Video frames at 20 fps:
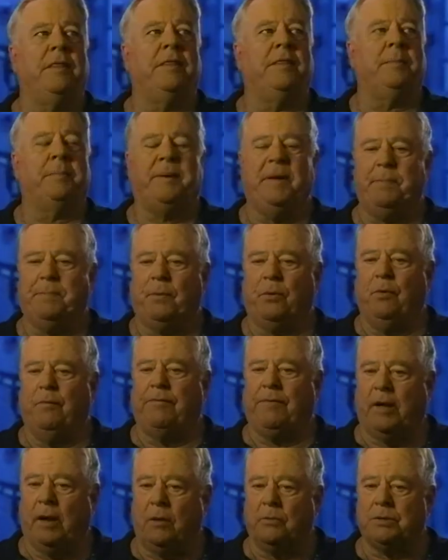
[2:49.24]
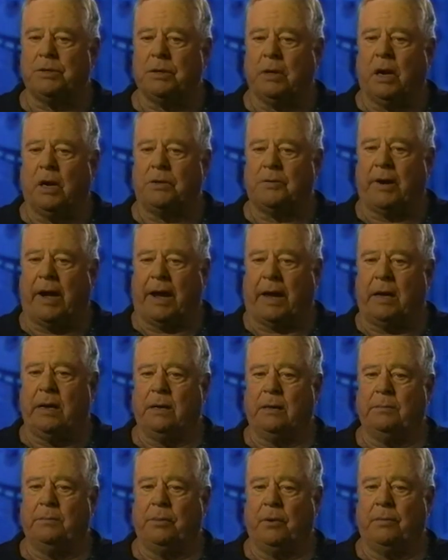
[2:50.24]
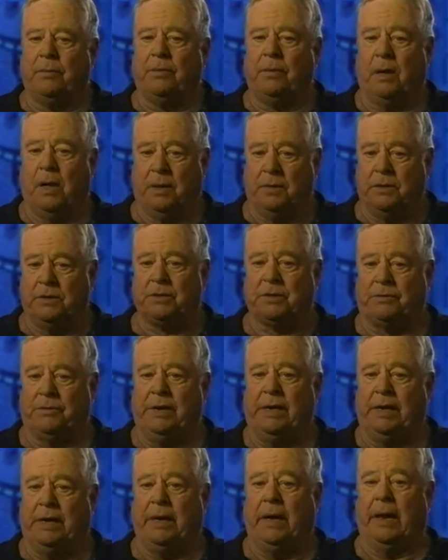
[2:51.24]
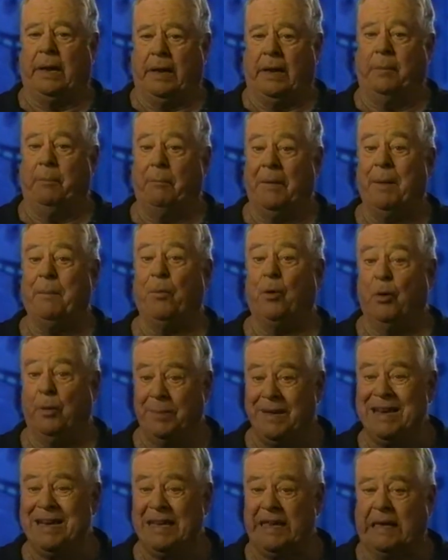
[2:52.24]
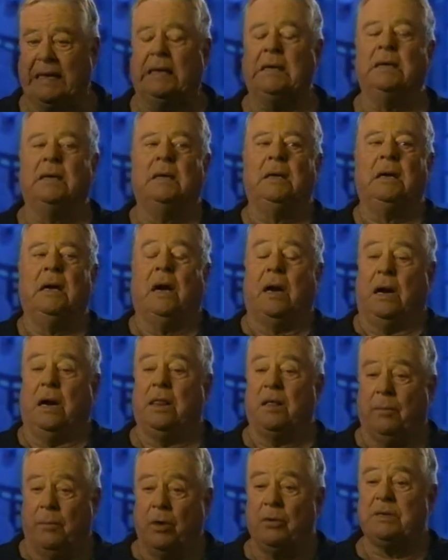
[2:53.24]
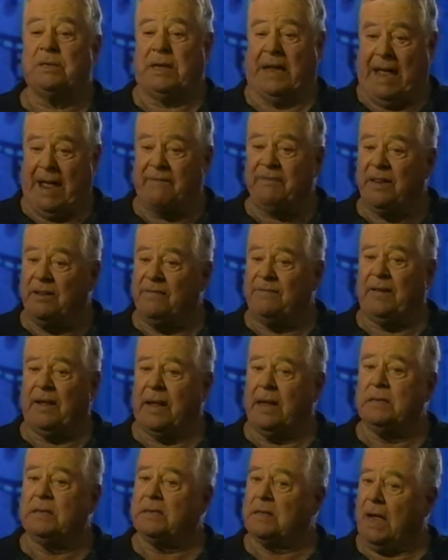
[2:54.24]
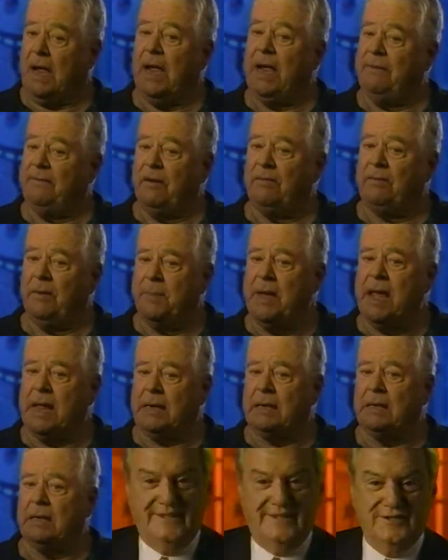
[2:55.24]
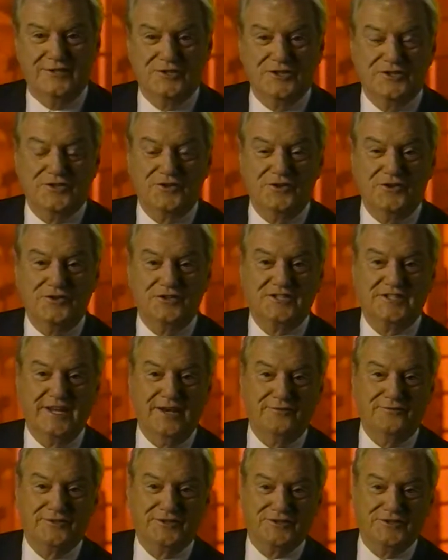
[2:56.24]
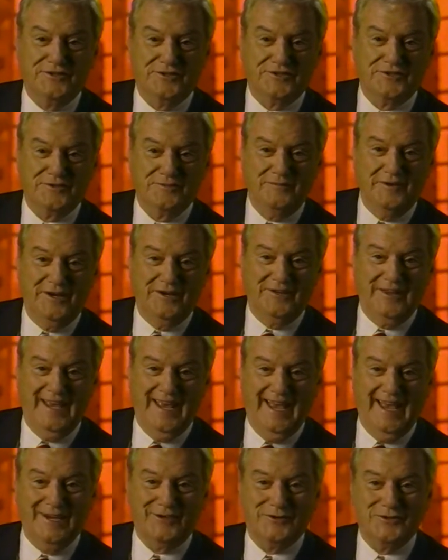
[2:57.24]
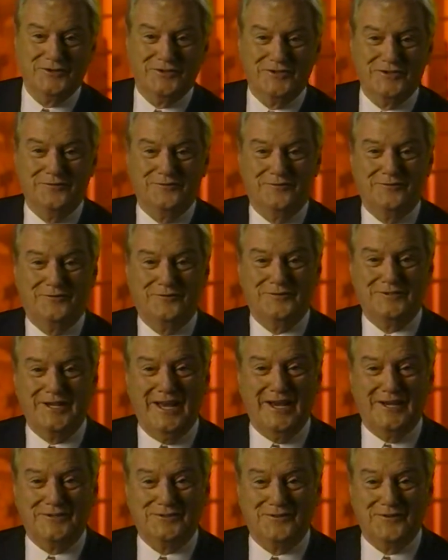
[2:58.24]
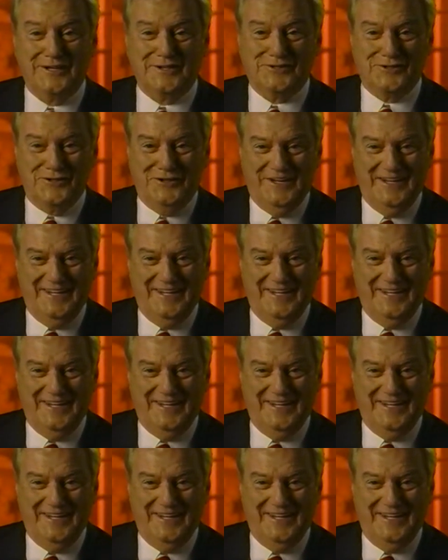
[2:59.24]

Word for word: The people who follow Star Trek, both on the screen and in memorabilia, are the most avid fans I have ever met. There's a certain selfishness among the actors of science fiction.